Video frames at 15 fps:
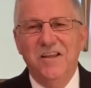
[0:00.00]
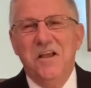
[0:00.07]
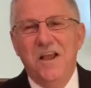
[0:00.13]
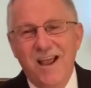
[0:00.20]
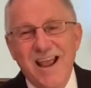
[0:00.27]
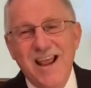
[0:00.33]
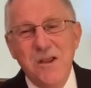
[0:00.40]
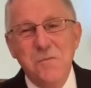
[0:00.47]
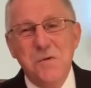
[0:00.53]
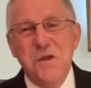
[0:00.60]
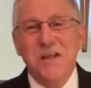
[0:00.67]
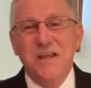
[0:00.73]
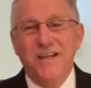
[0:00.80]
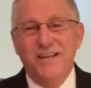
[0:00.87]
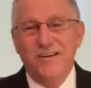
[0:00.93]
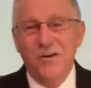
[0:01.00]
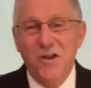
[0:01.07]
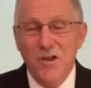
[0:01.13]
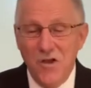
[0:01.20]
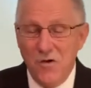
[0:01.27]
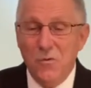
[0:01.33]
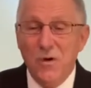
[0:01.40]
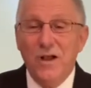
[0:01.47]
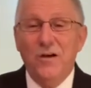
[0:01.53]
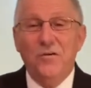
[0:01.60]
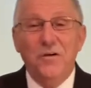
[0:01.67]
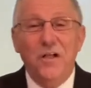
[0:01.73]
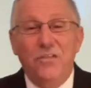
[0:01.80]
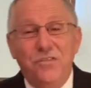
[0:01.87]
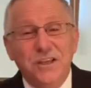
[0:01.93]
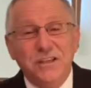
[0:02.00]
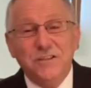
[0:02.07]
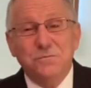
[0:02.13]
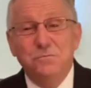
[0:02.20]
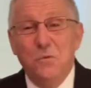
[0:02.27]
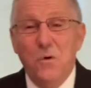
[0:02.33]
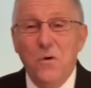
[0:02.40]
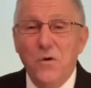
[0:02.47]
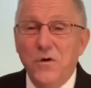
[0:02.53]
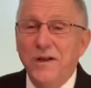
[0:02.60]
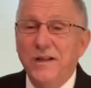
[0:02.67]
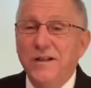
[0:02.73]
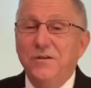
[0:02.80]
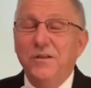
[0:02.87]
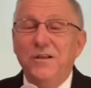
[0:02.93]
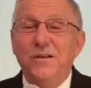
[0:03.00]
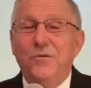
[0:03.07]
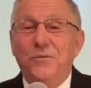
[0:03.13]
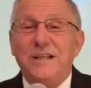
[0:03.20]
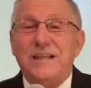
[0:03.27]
Amen. Well, this morning we